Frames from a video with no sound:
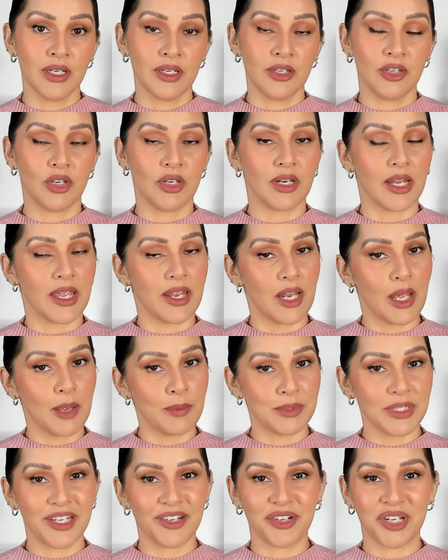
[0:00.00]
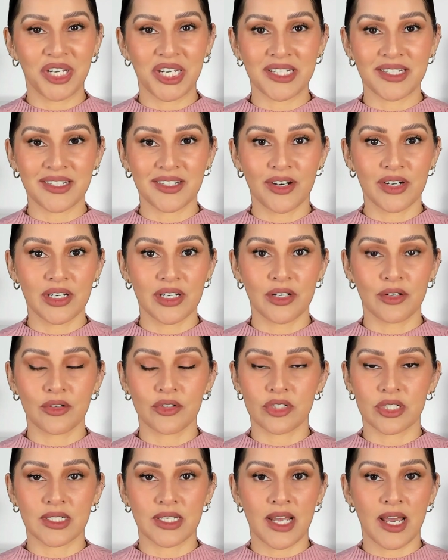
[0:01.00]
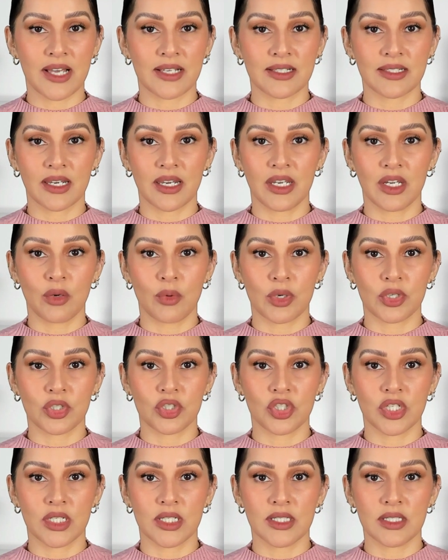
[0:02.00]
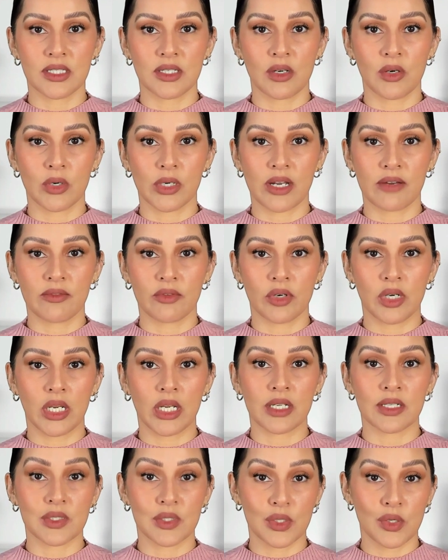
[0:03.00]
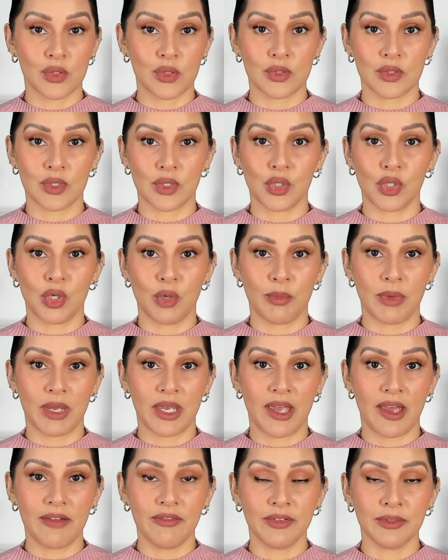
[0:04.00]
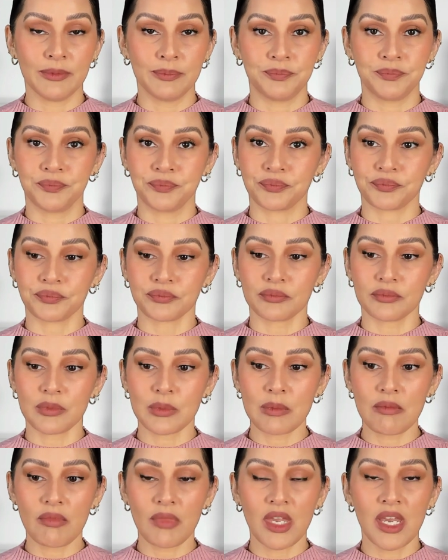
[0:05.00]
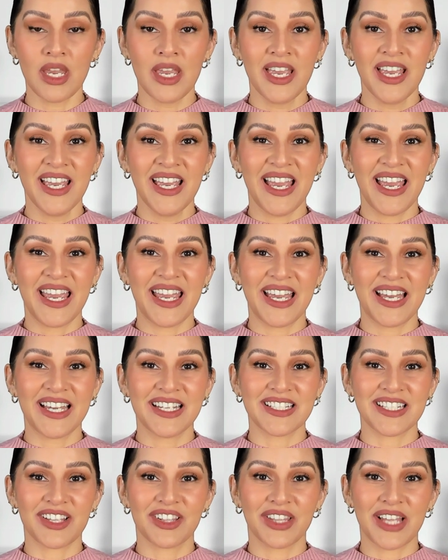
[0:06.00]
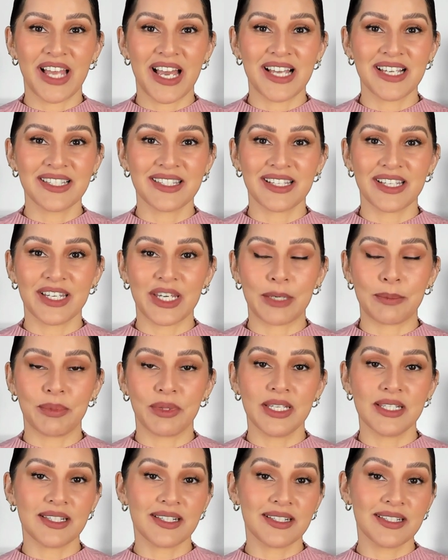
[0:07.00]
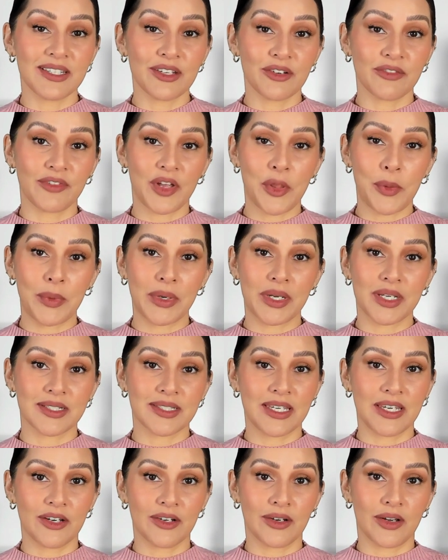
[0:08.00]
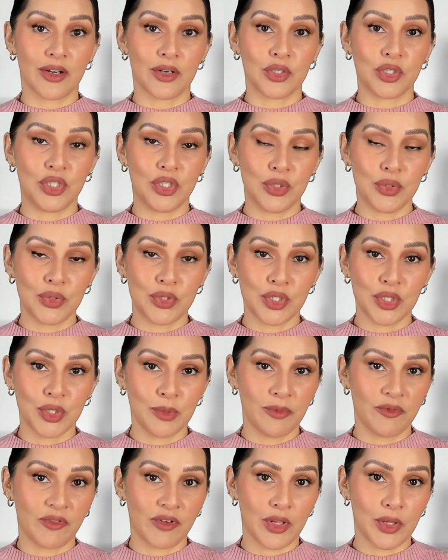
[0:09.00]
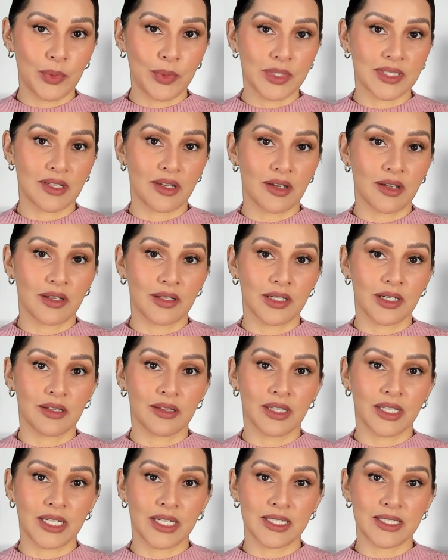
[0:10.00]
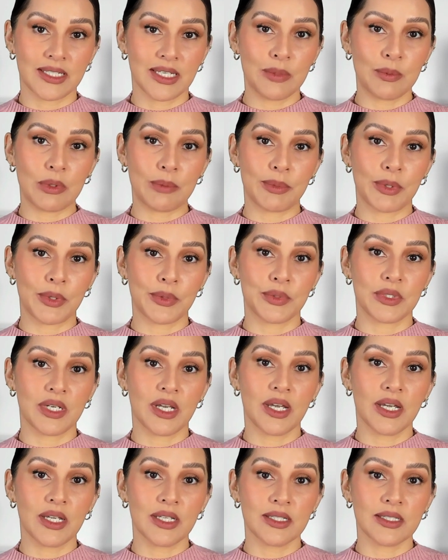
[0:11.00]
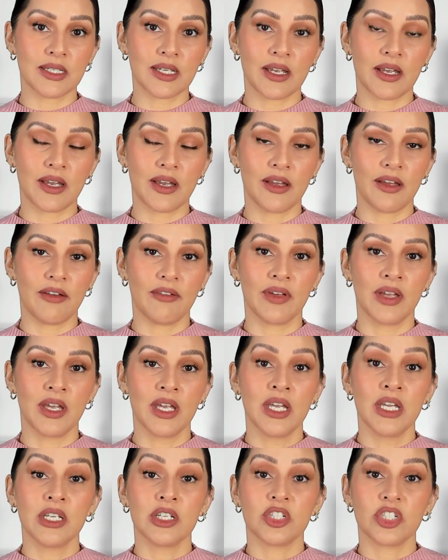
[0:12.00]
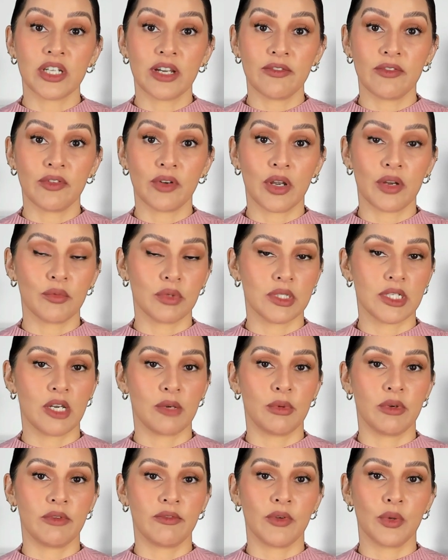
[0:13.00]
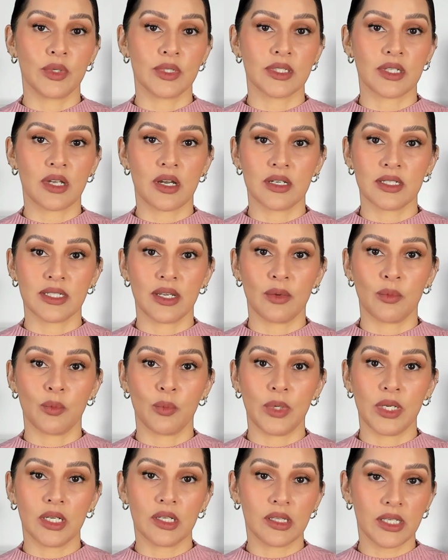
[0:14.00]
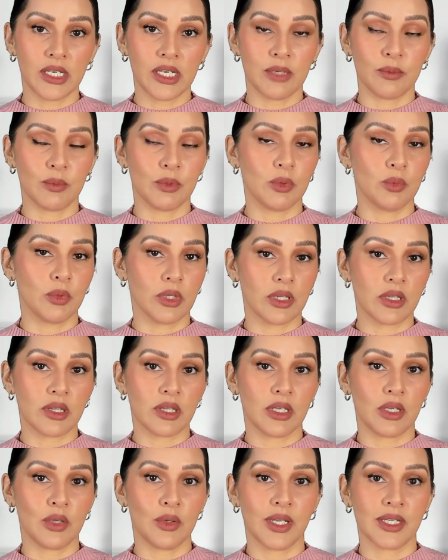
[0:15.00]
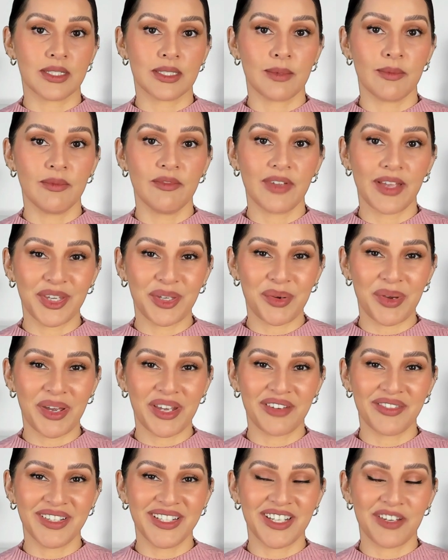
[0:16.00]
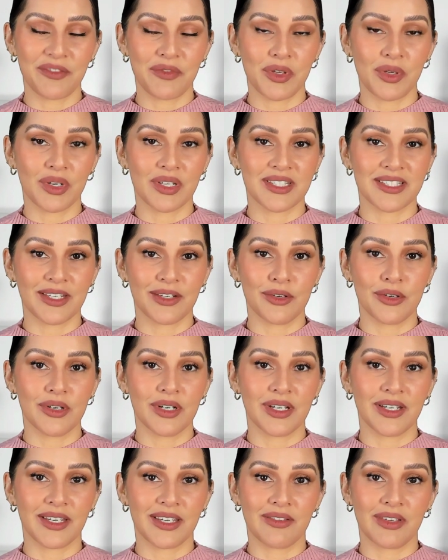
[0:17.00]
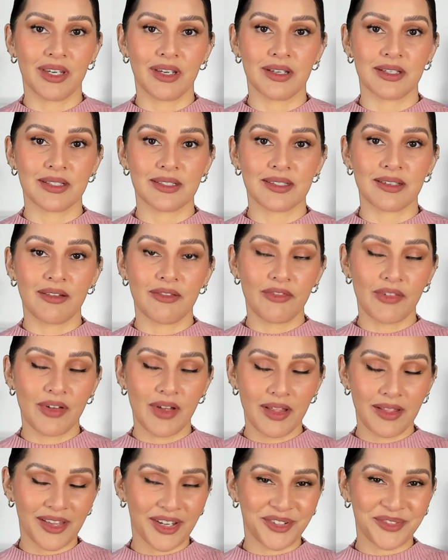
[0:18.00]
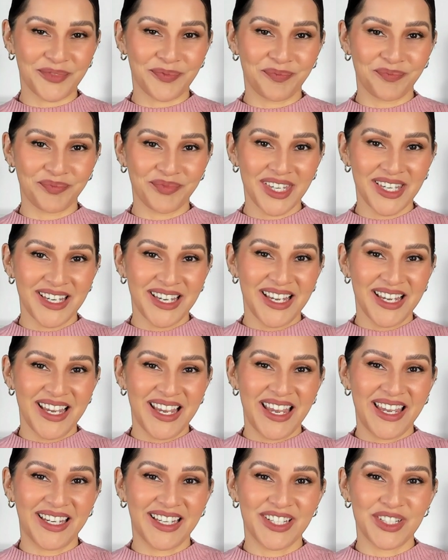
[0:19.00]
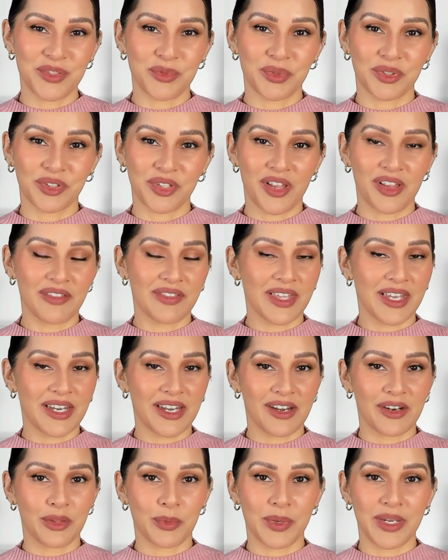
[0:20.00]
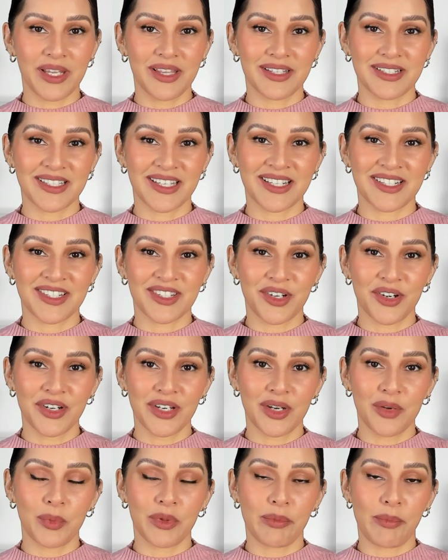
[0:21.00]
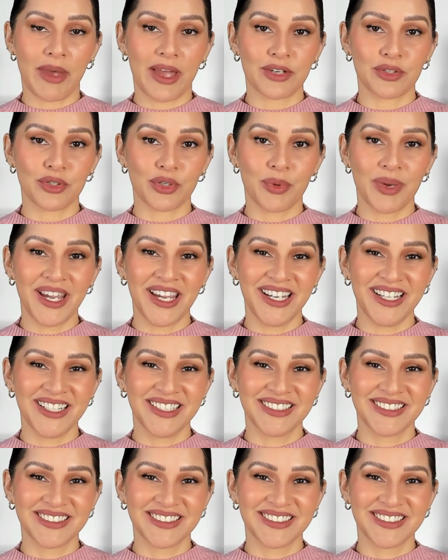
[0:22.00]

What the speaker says: You can get updated or get started or just ask any questions or cover any concerns you may have. And lastly, please consider following us here on YouTube. Follow us on LinkedIn. We post tons of Chevron retirement focused content weekly, and we really think you'd get some value out of it if you considered giving us a follow. And with all of that out of the way, let's get started with Patrick Ray.